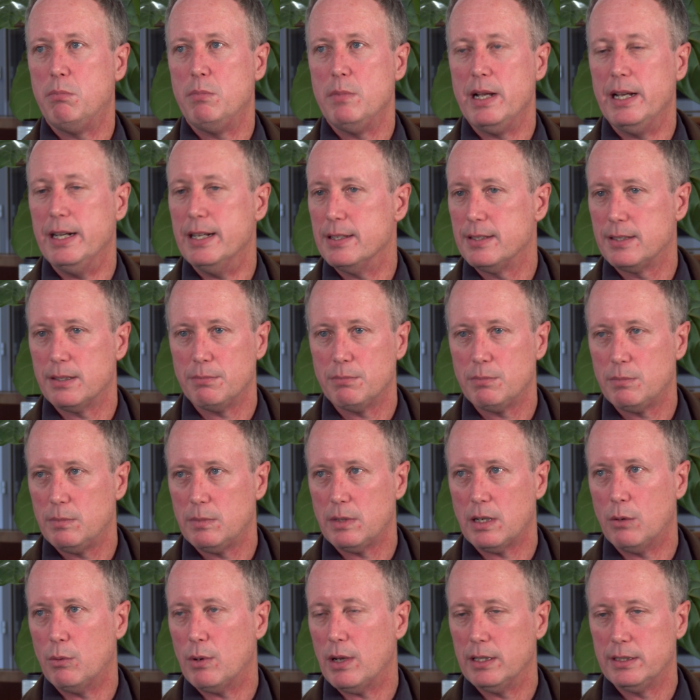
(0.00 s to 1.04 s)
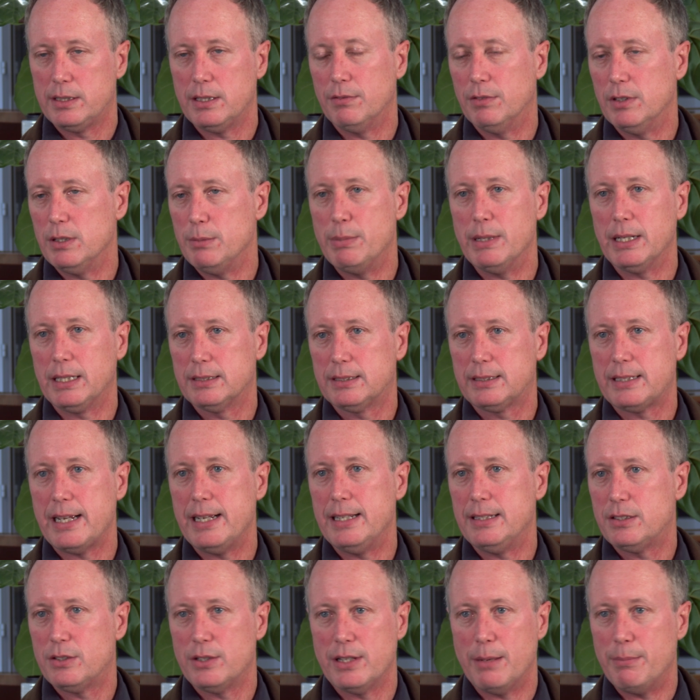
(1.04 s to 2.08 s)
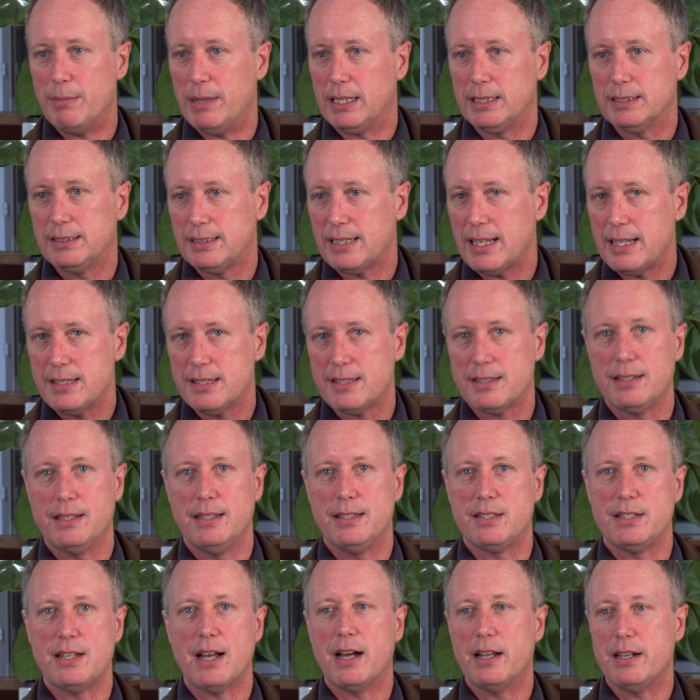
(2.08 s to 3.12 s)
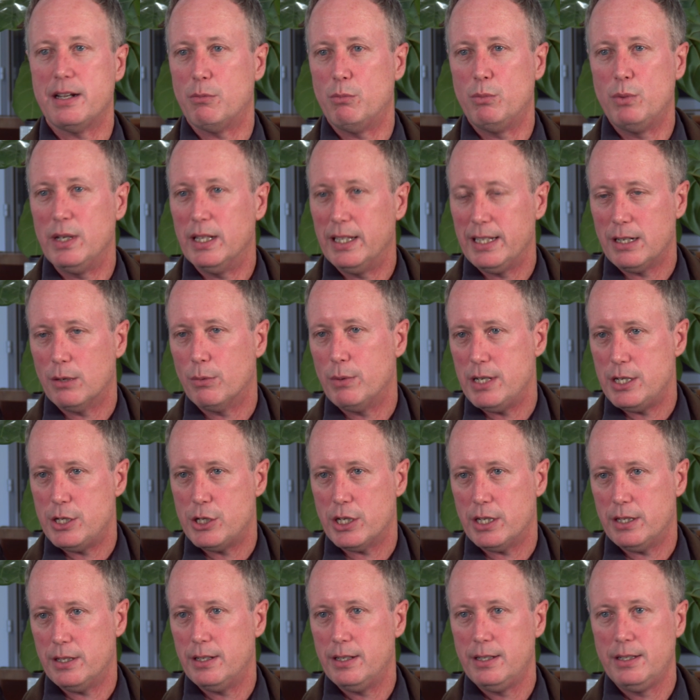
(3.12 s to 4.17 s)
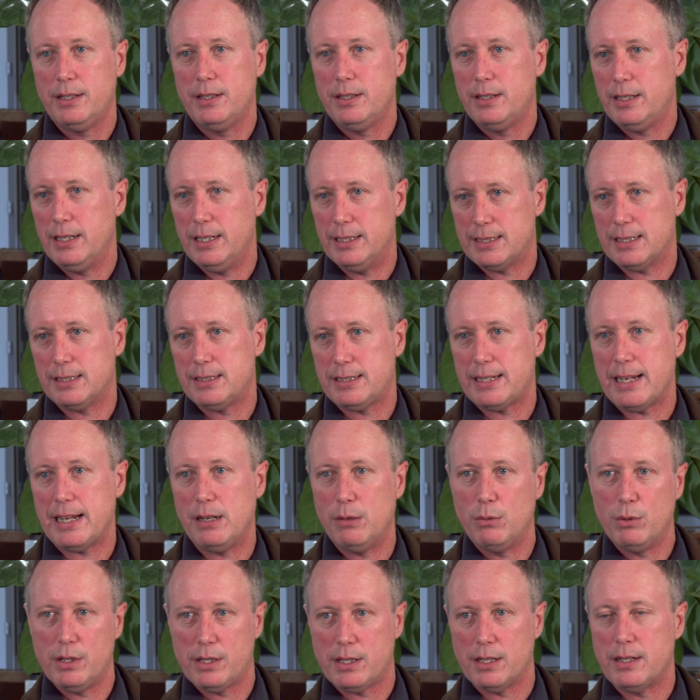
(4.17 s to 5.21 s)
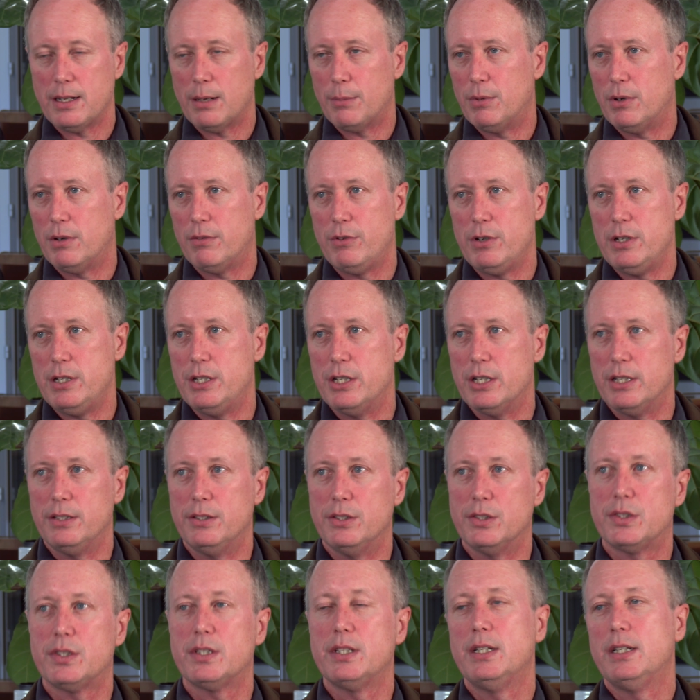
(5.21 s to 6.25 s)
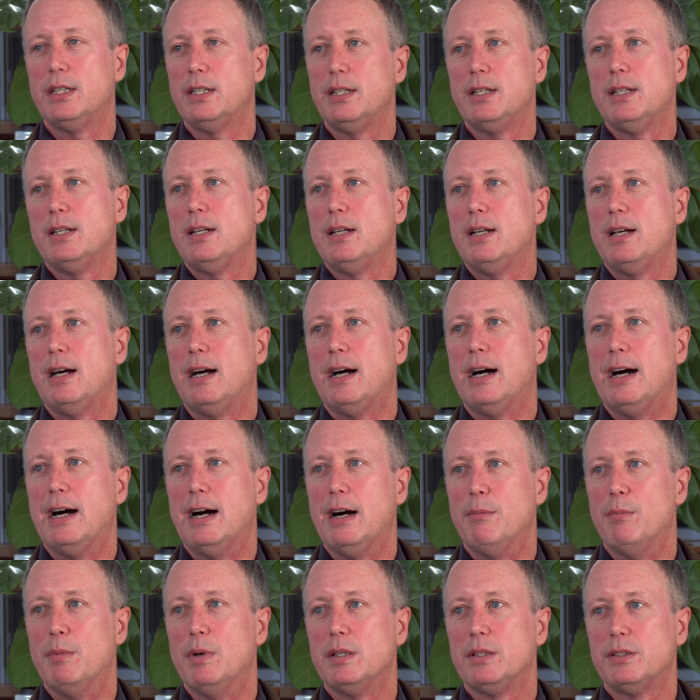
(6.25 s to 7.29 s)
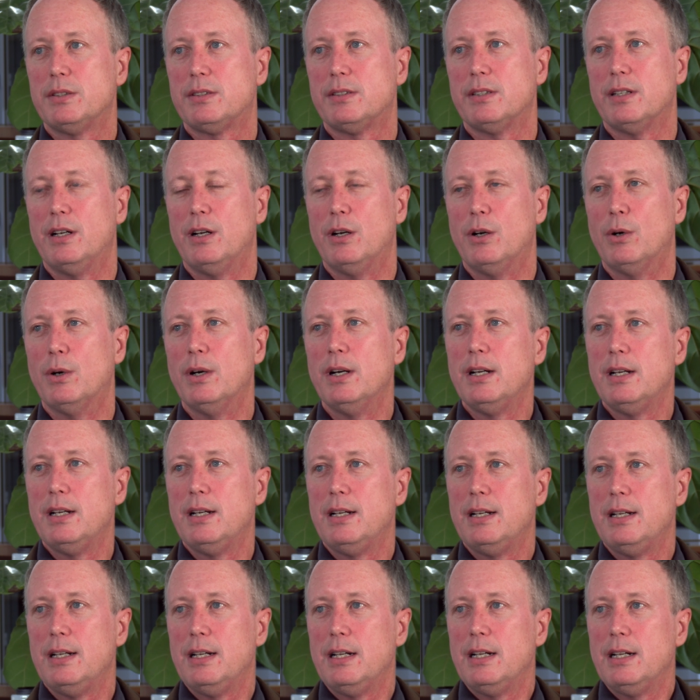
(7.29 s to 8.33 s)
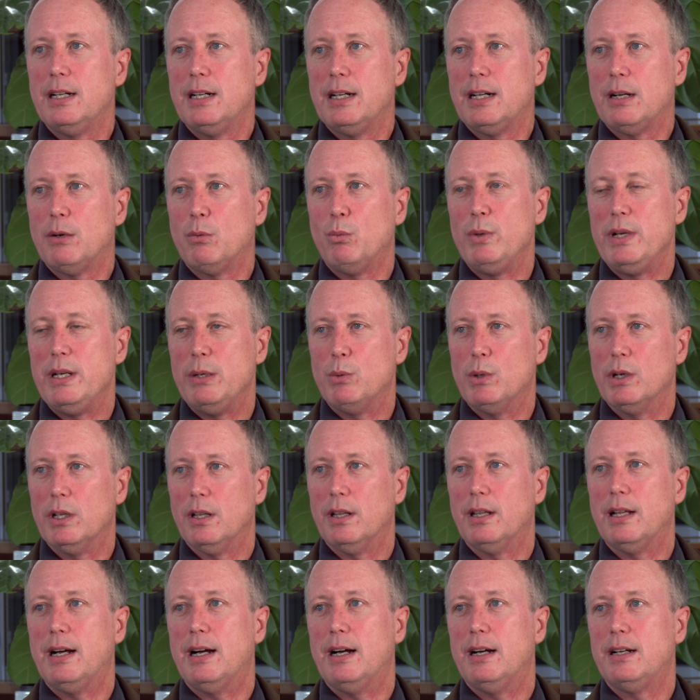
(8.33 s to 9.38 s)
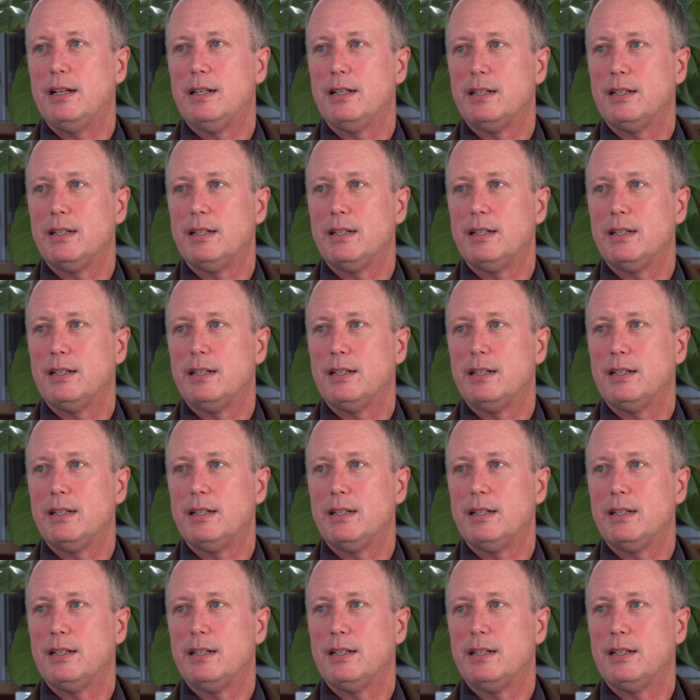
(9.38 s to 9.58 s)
It is a relatively big state, so that makes sense. It's not really a region, it's a state with a number of regions. So we will